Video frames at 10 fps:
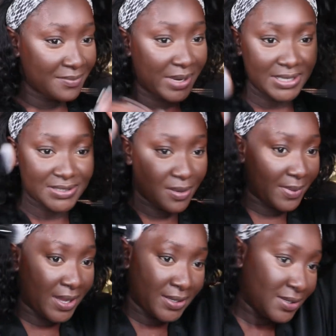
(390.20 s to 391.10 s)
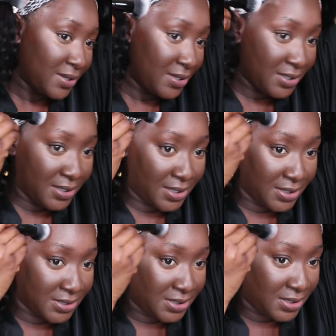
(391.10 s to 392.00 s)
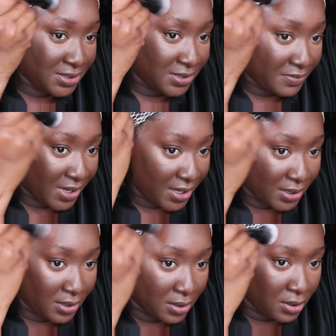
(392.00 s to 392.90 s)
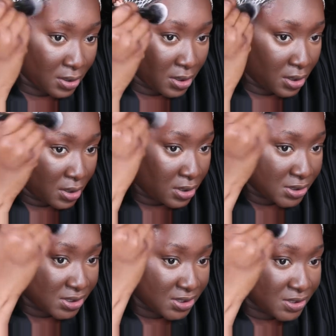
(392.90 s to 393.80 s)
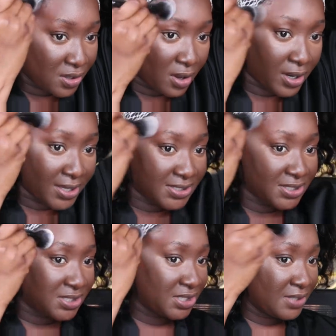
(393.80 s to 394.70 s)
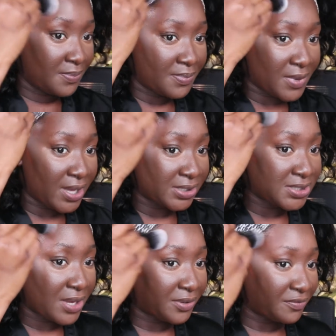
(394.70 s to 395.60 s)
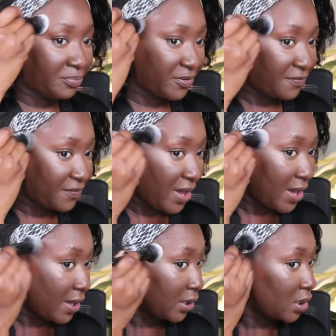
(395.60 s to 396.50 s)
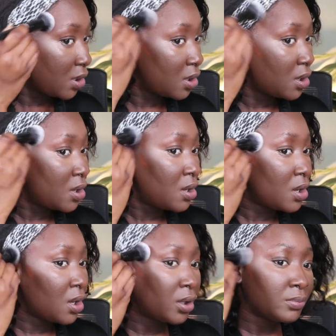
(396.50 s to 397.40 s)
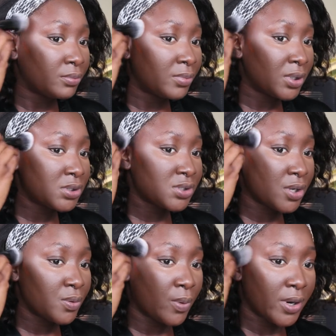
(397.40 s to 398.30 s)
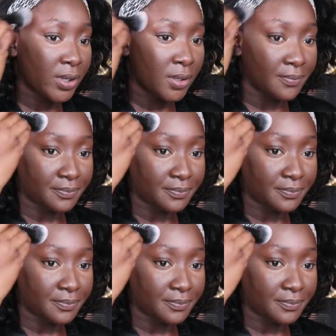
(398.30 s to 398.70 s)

But it's not bad. It, it honestly isn't bad. It's just not as deep as I would have preferred, um, but it's gonna work.